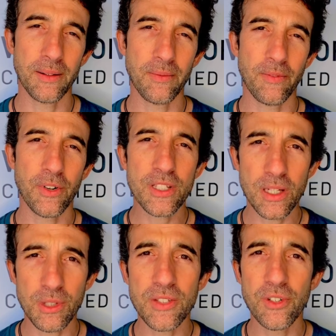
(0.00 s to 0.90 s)
First, I
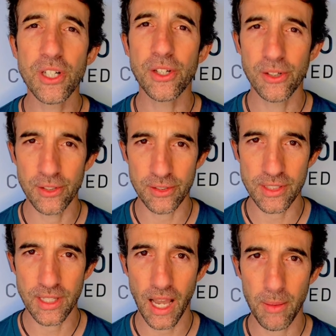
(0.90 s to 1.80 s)
was very curious
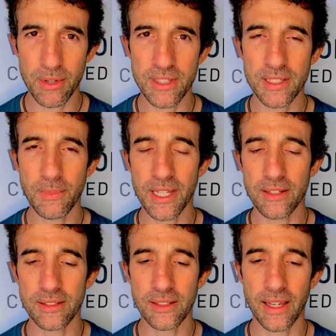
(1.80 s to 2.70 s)
about this
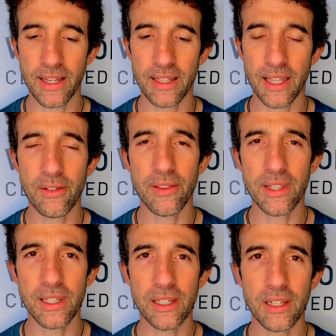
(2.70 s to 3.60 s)
method and
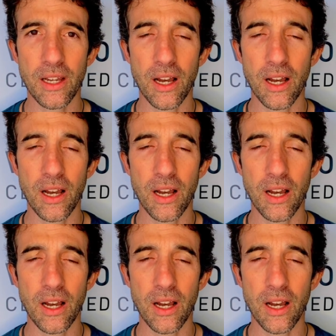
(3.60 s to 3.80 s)
everything